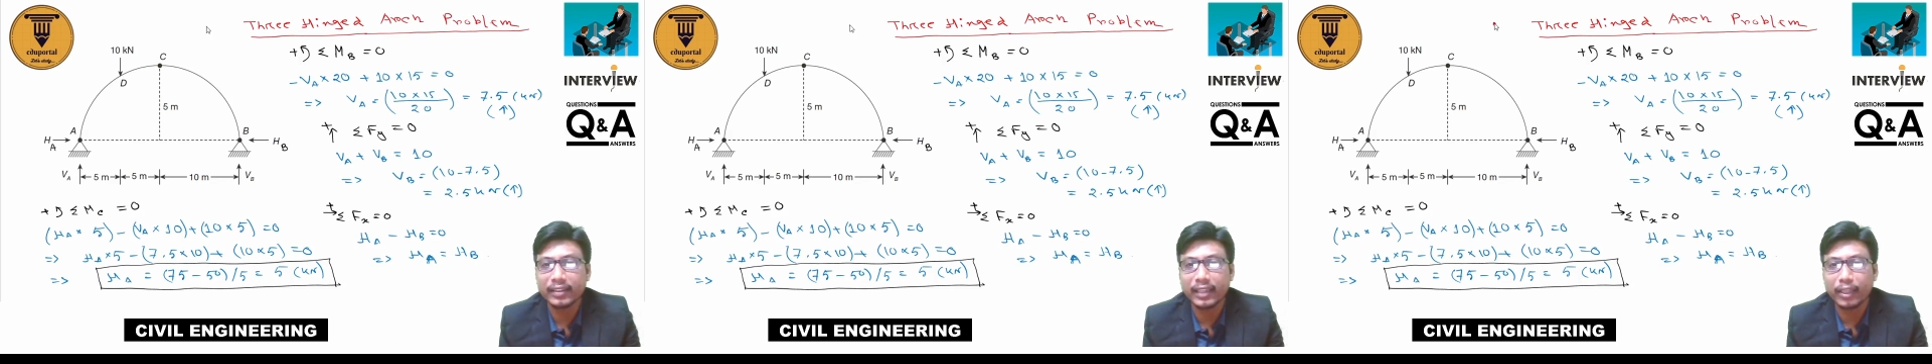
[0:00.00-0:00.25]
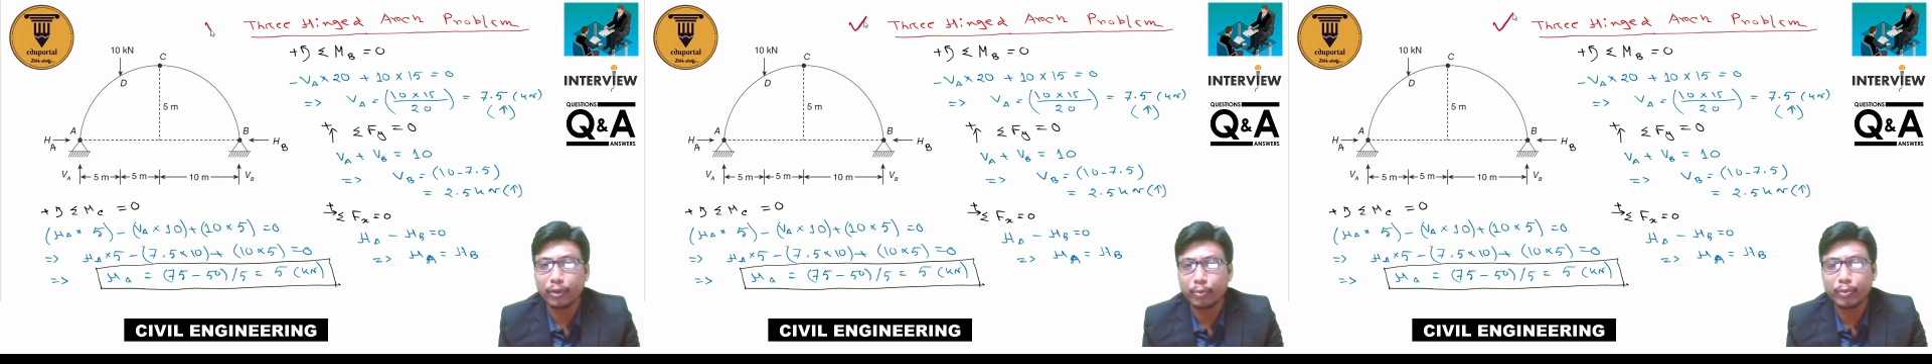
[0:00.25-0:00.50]
I
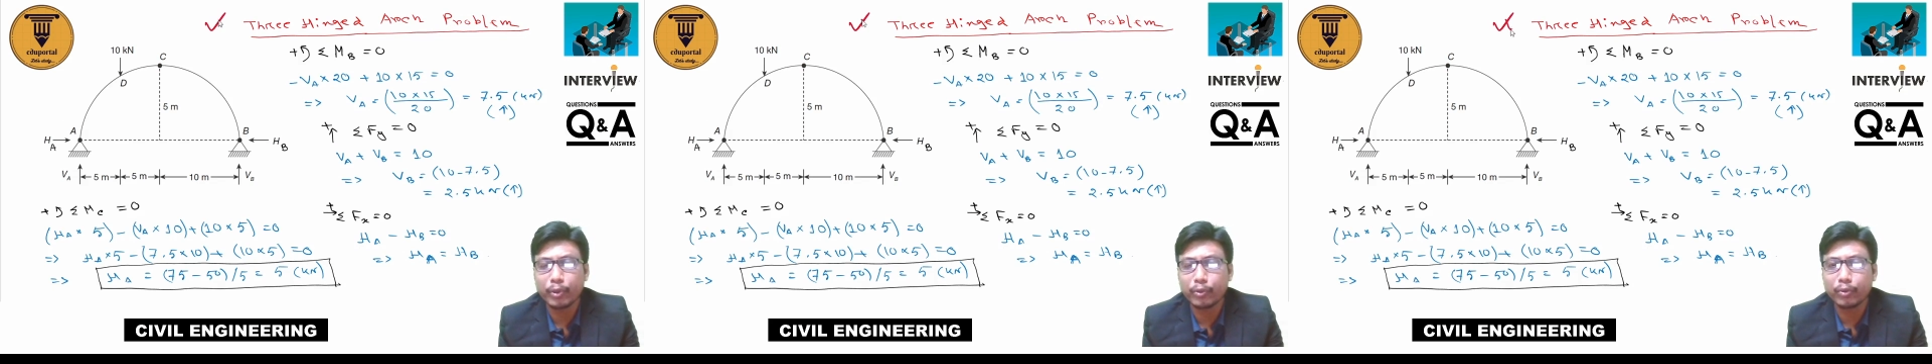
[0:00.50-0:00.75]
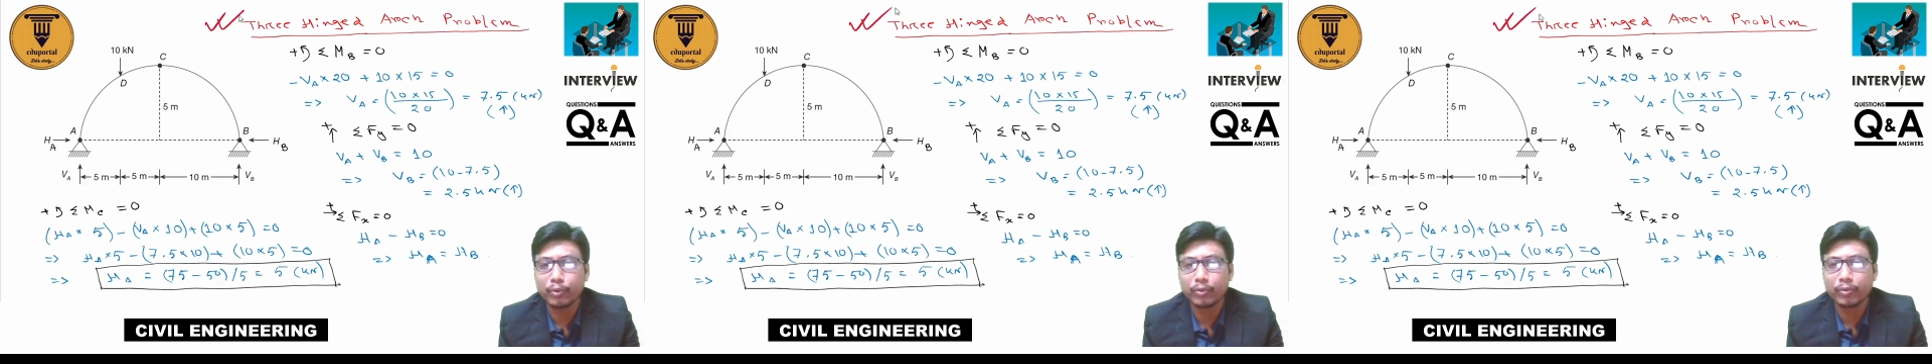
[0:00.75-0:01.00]
hope
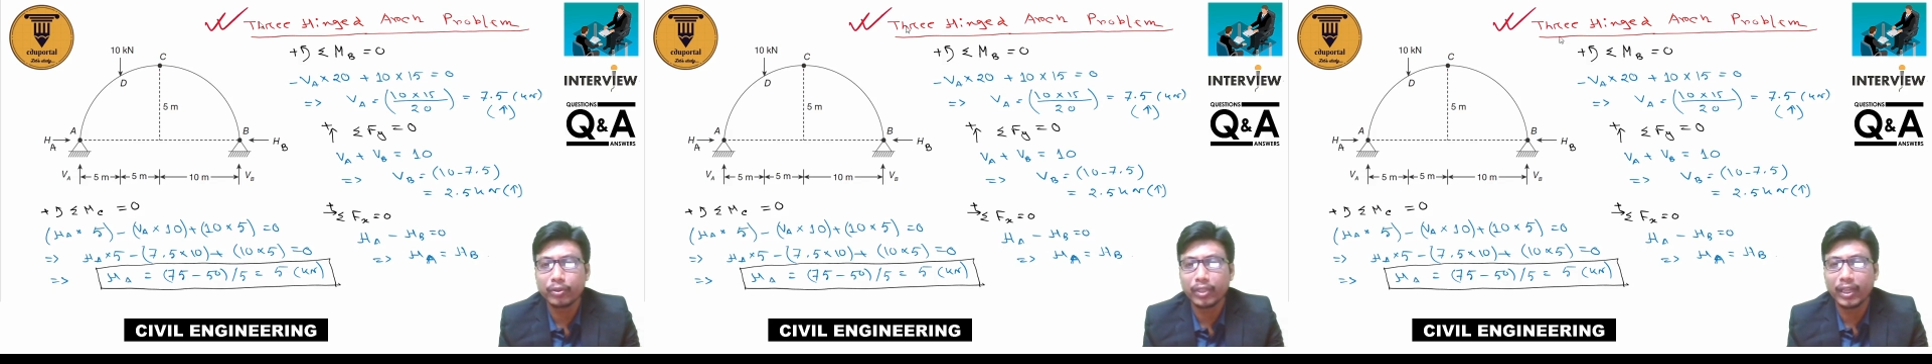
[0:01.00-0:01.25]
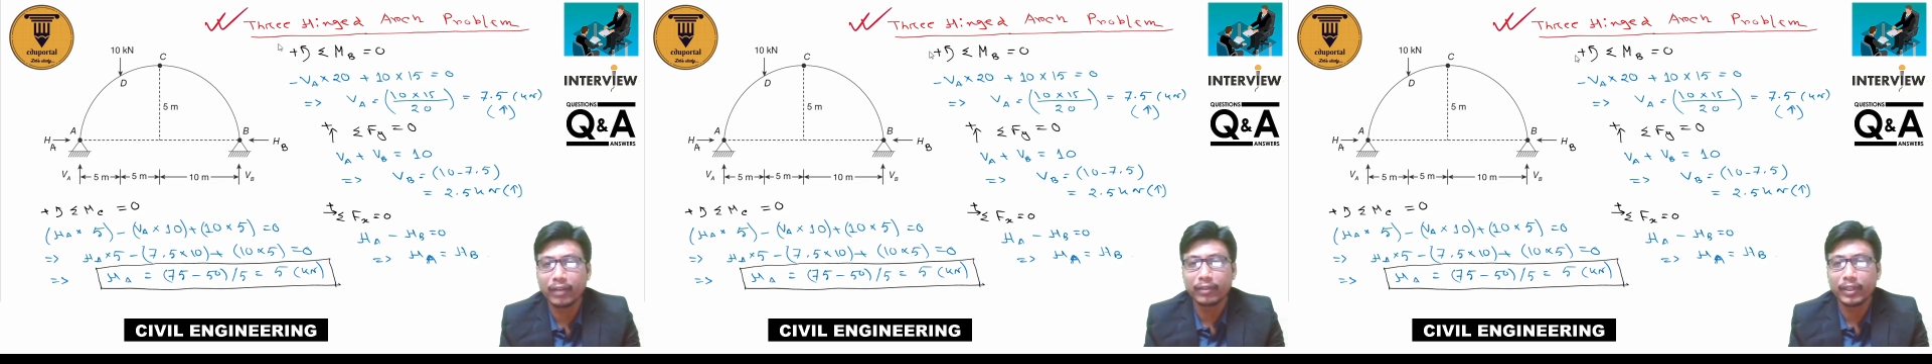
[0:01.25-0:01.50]
you
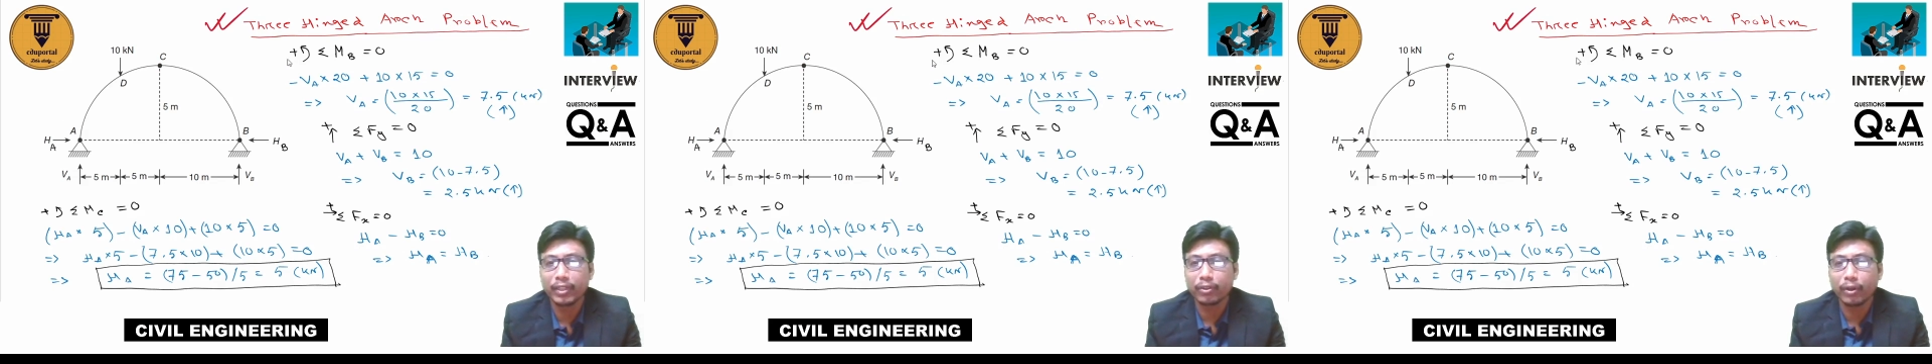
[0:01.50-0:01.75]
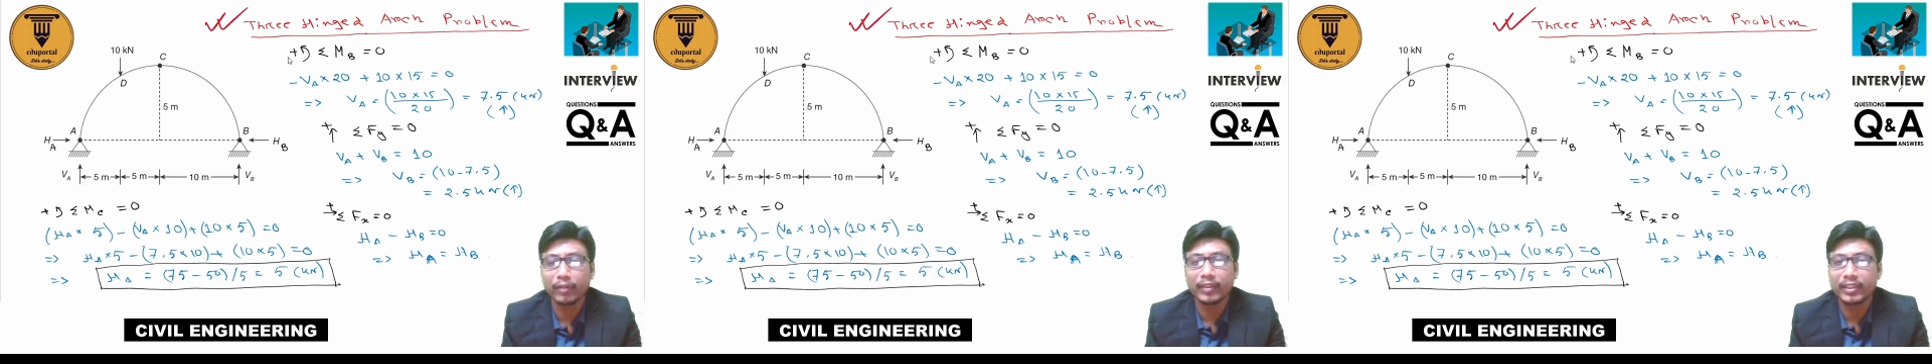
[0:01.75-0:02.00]
have
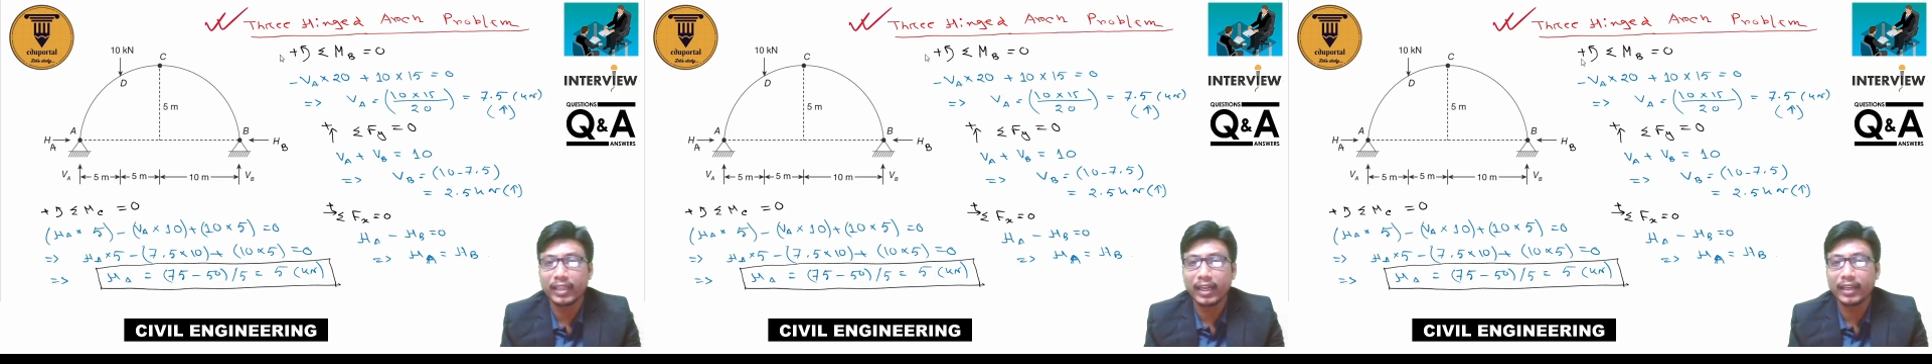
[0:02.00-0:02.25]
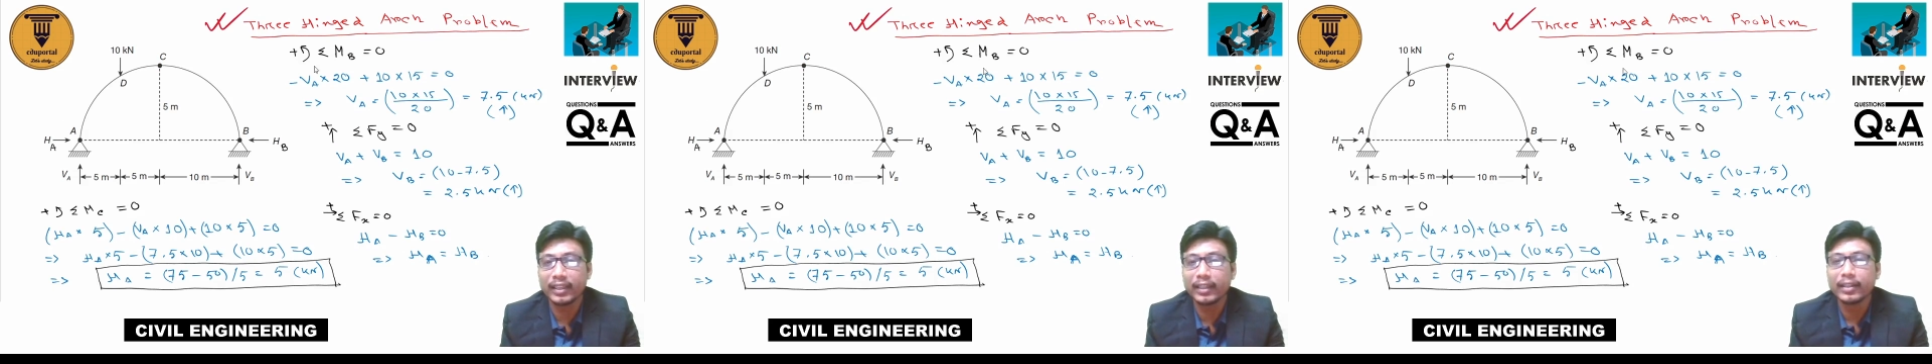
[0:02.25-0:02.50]
solved this
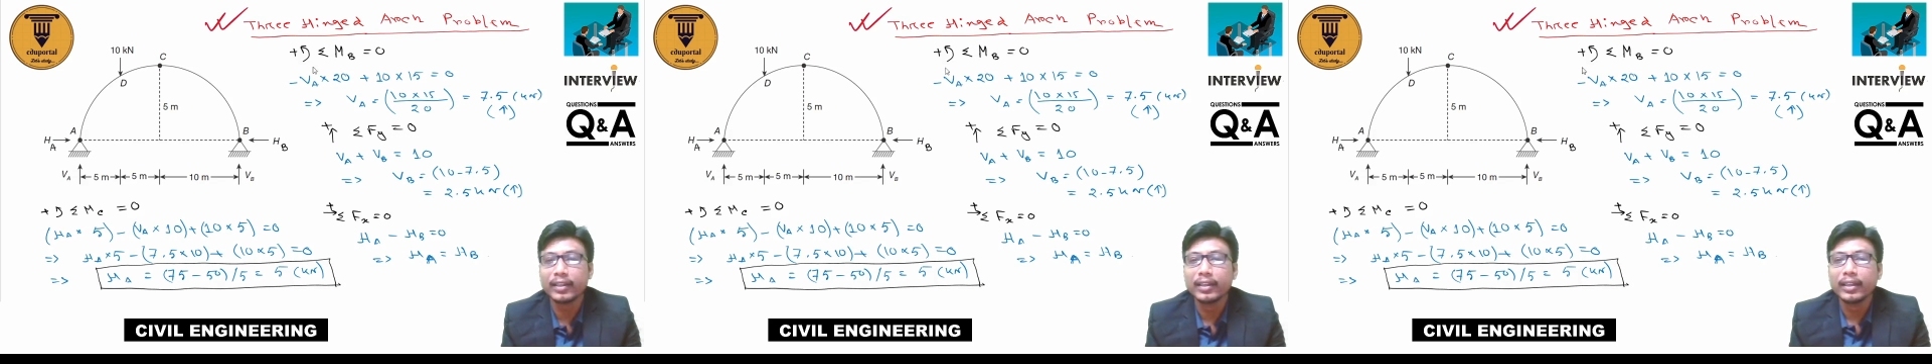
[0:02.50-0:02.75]
earlier.